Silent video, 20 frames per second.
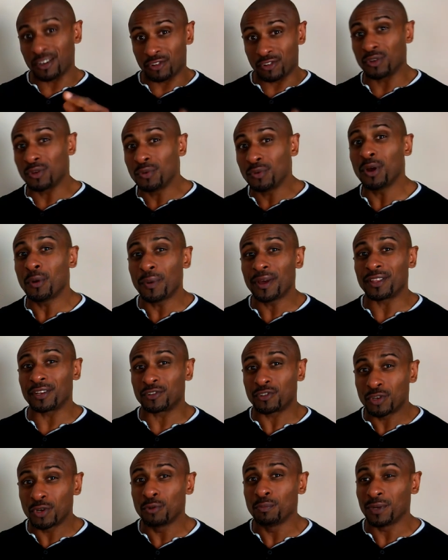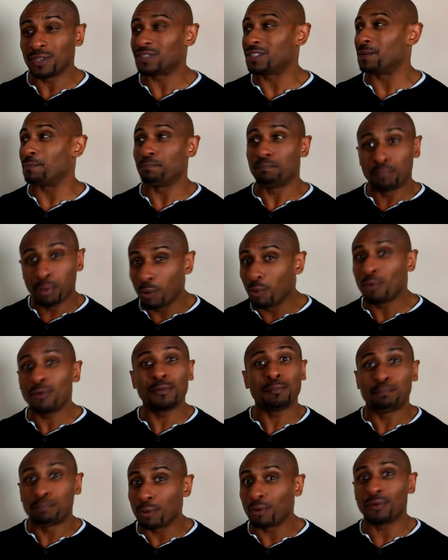and do you know where the two most
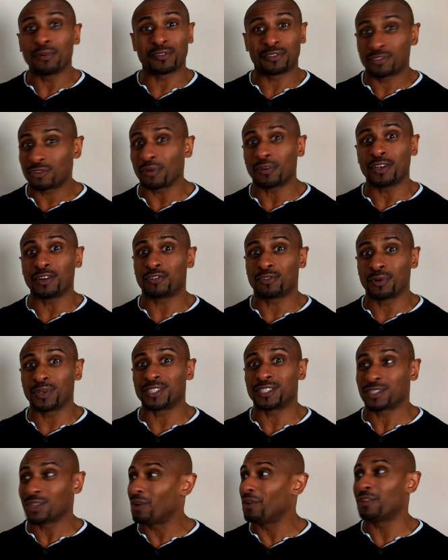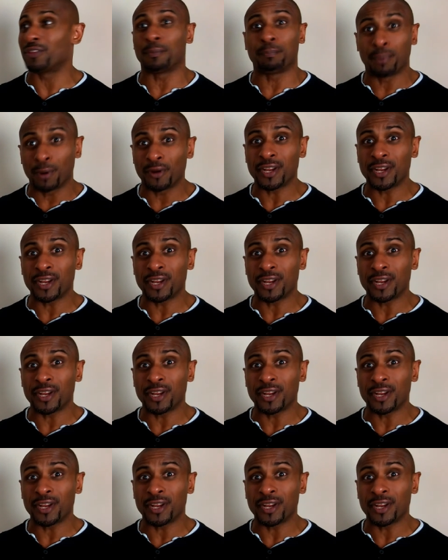important ball and socket joints are in the